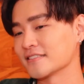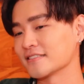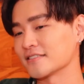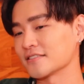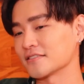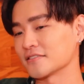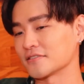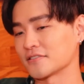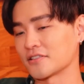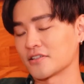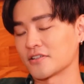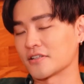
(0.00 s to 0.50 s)

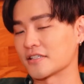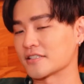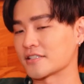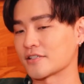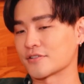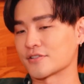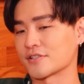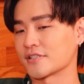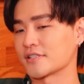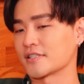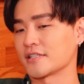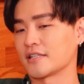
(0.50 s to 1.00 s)
nowadays I'll
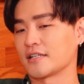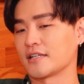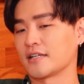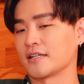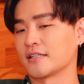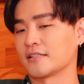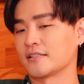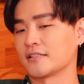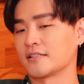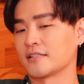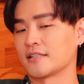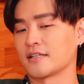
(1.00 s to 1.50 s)
just say like
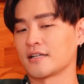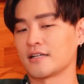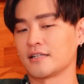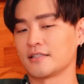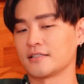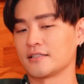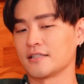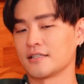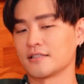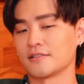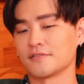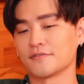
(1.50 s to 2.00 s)

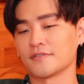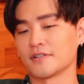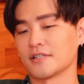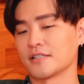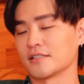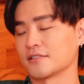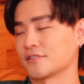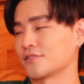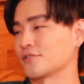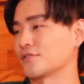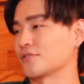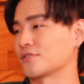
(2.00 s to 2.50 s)

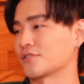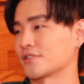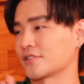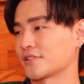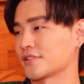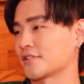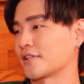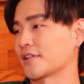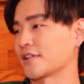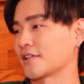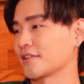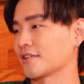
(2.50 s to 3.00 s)
unidentified. So
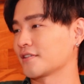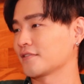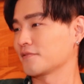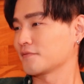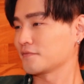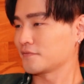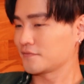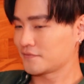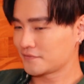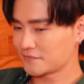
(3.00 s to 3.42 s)
just like.